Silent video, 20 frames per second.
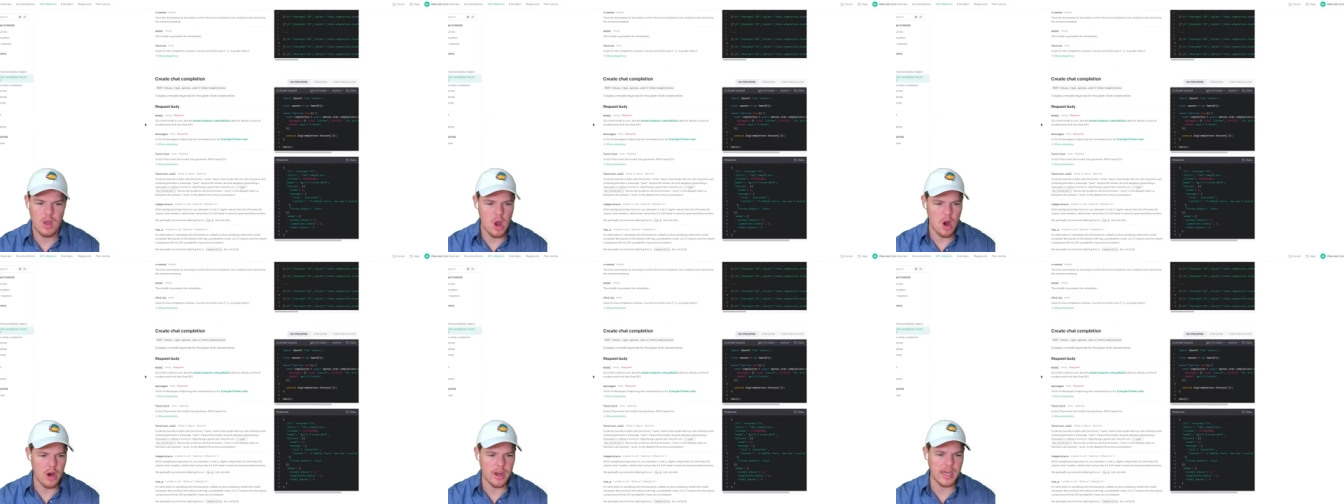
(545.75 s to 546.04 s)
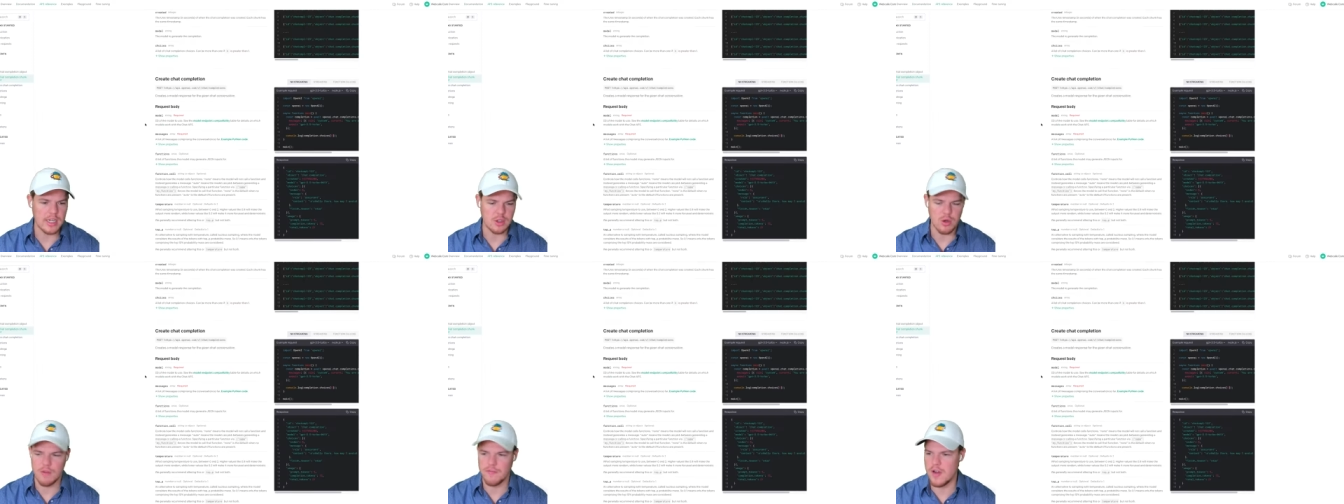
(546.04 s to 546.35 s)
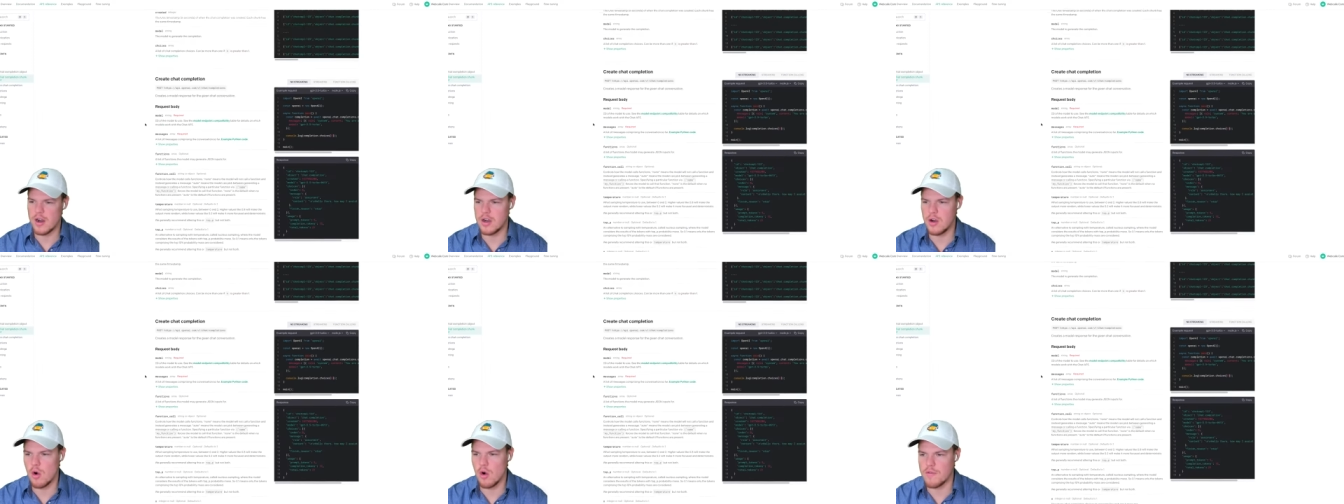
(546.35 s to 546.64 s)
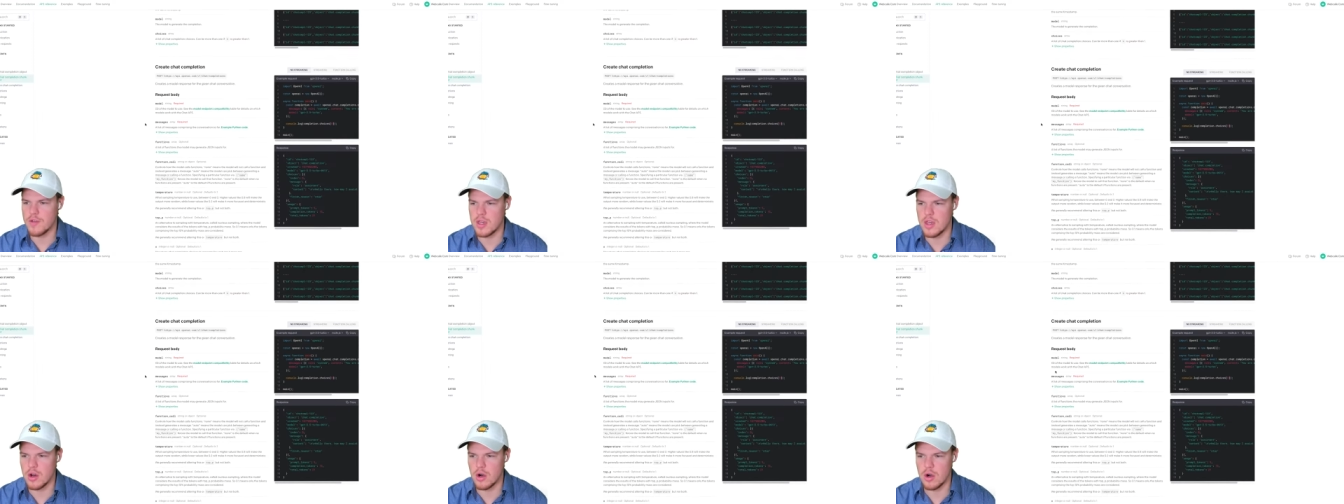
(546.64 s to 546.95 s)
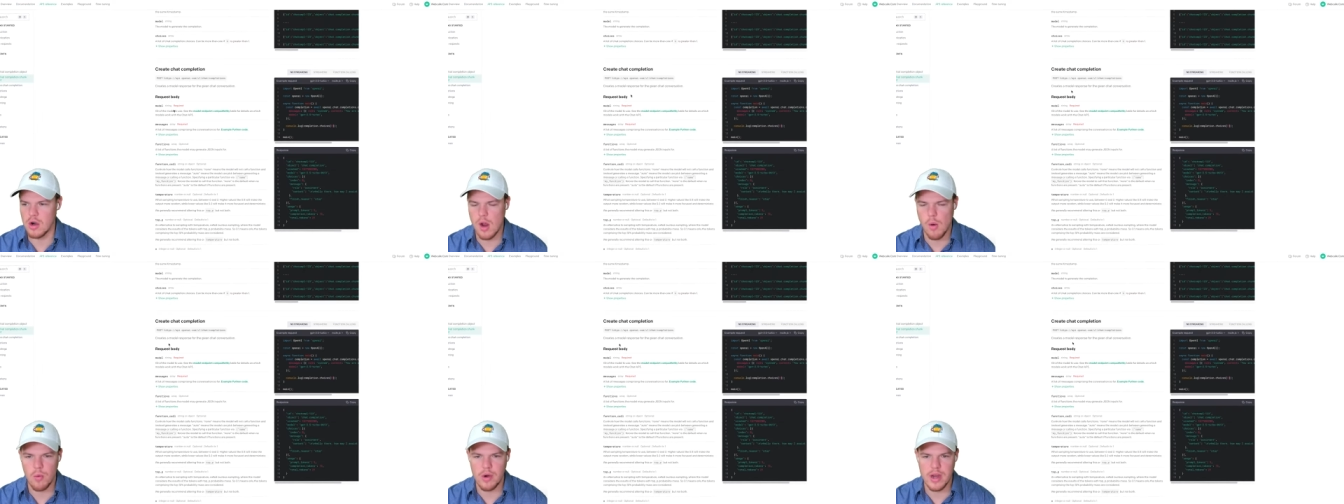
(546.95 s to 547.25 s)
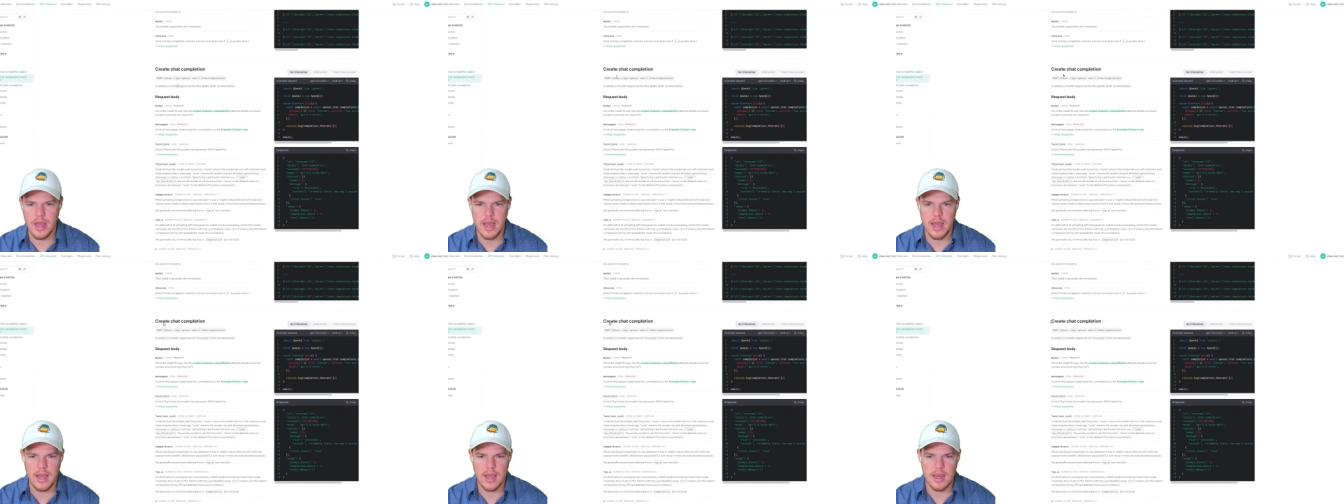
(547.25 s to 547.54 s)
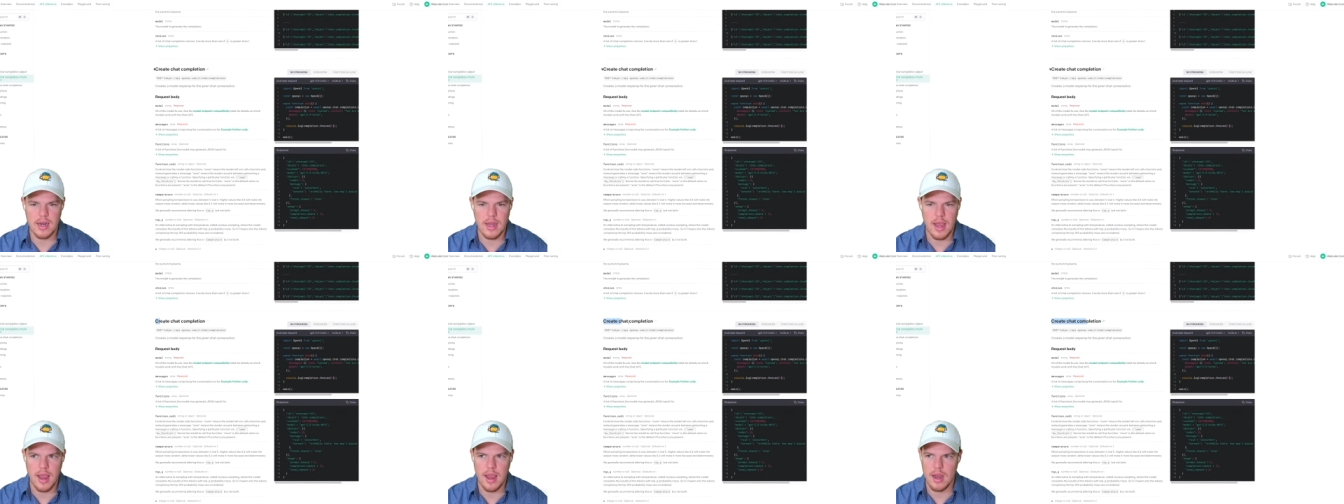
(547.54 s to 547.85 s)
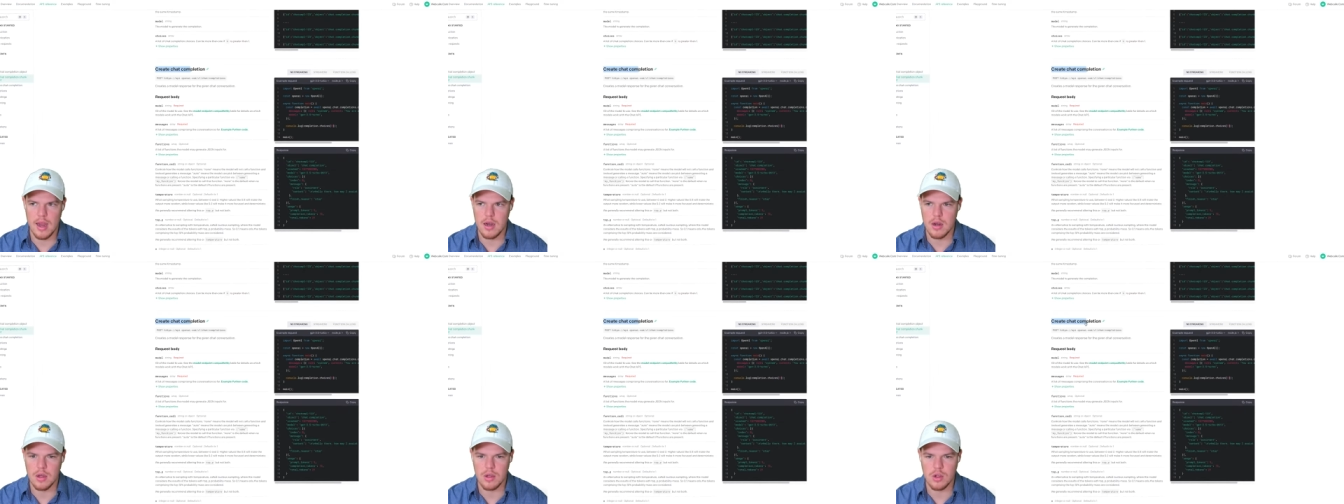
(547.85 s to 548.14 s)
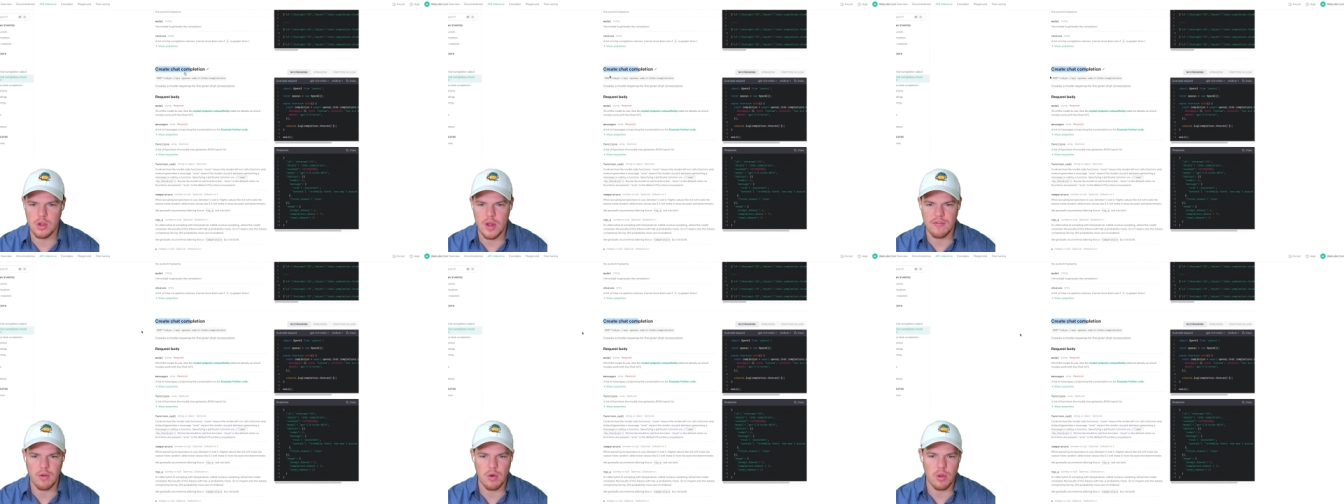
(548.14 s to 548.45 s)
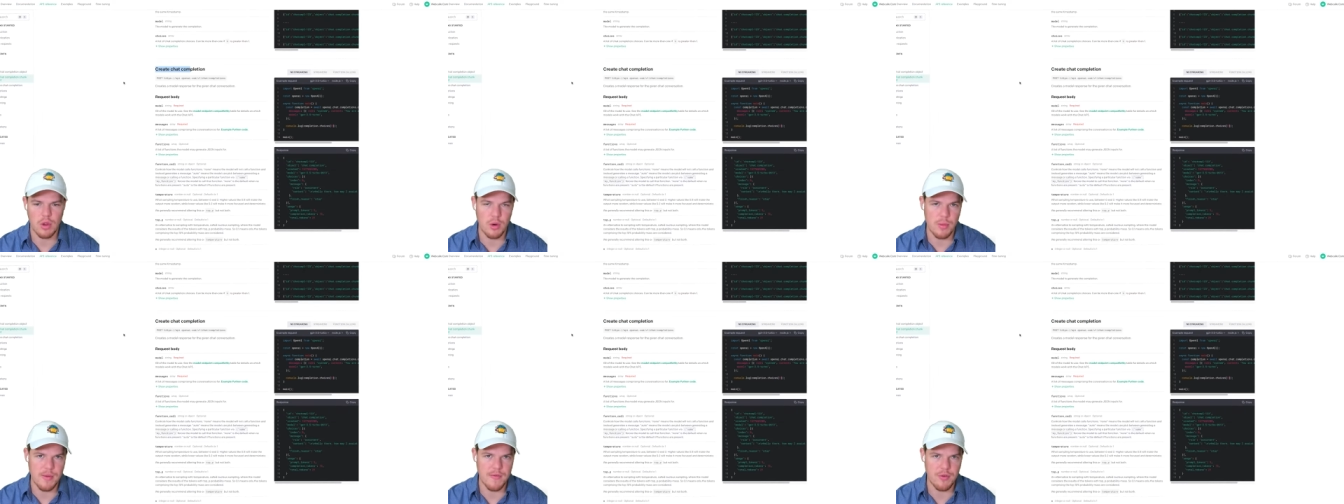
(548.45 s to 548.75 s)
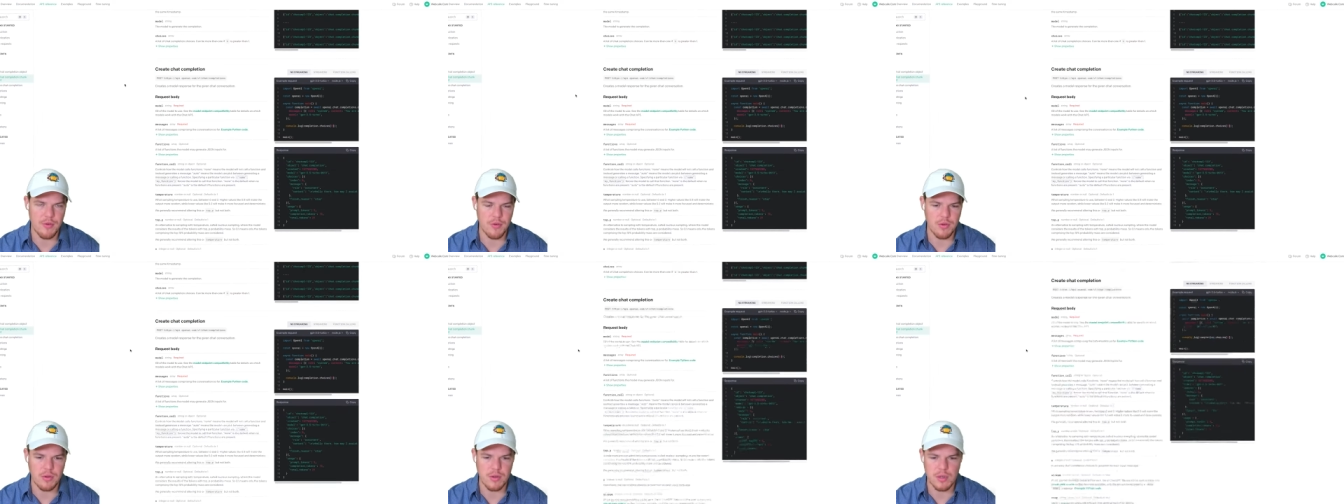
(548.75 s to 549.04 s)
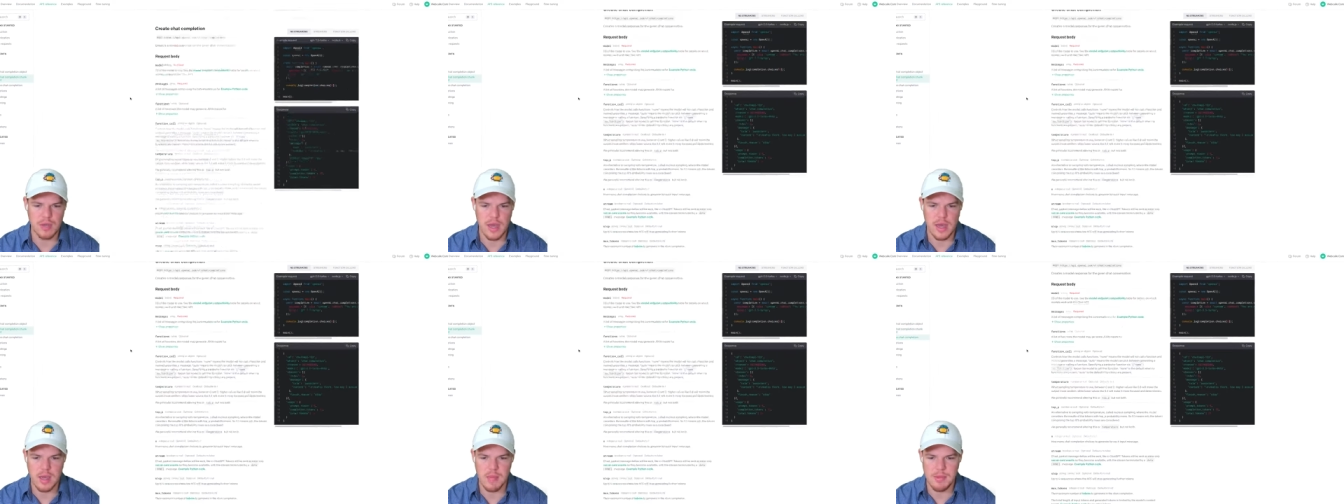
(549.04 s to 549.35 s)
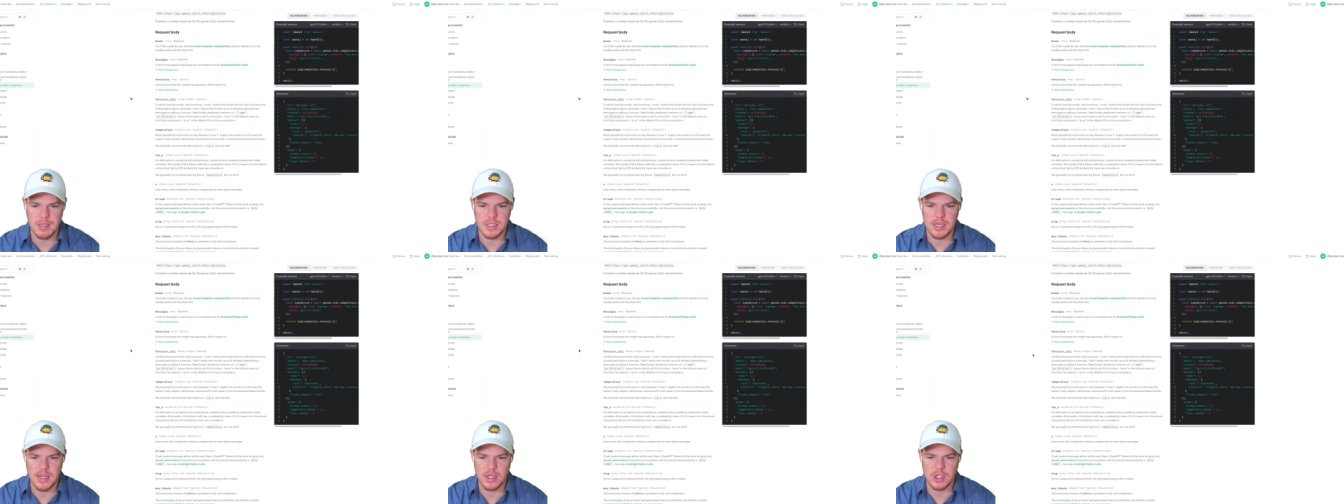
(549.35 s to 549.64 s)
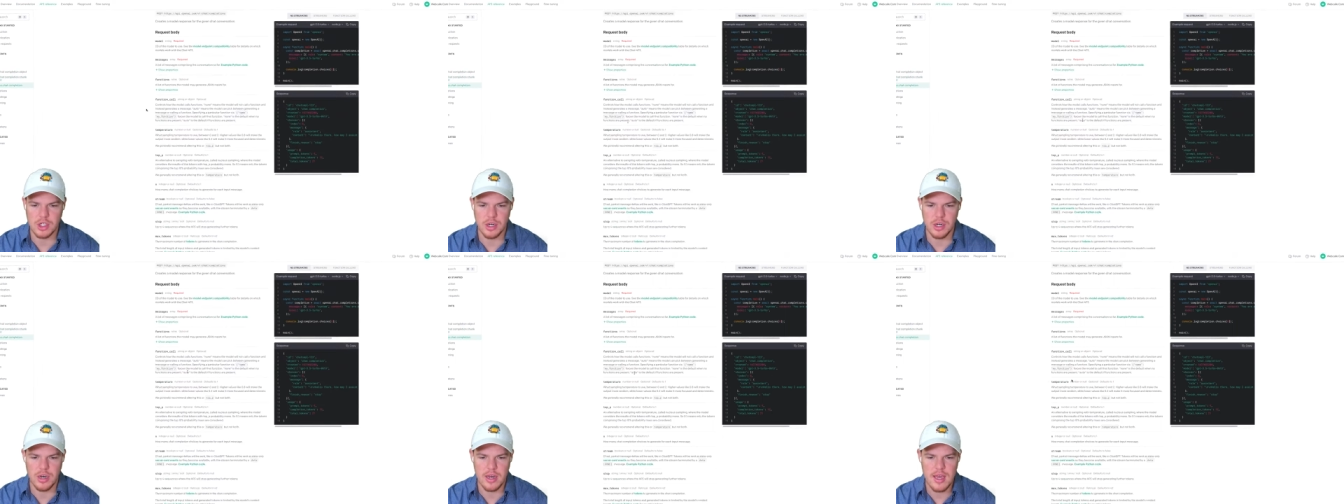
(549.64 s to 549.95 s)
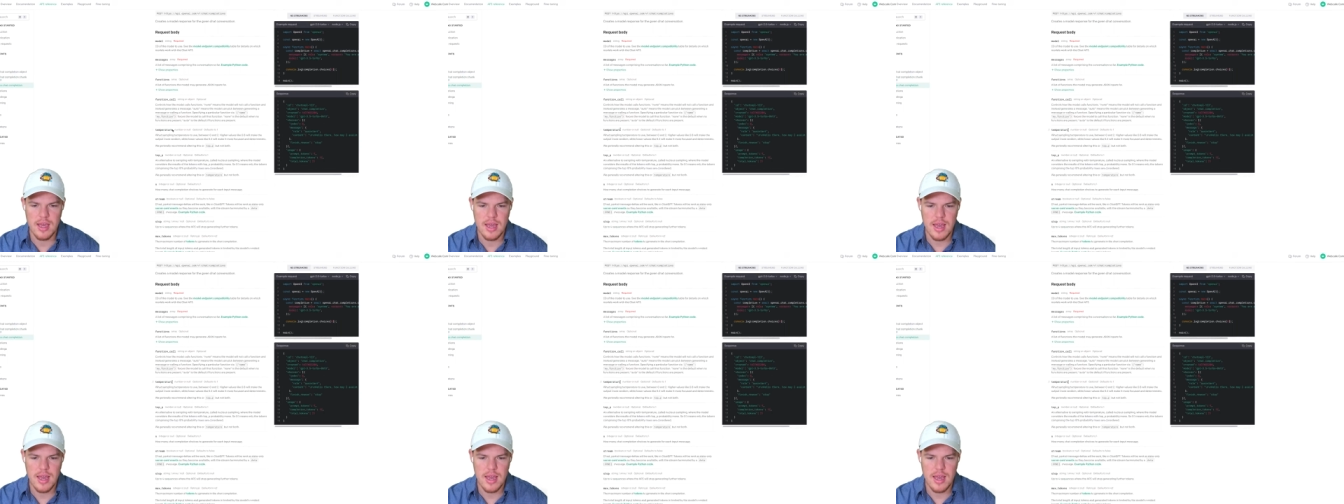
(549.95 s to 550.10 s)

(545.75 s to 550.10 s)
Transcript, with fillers: Okay, so I found it over here. I went ahead and you have to go a little bit further in the documentation.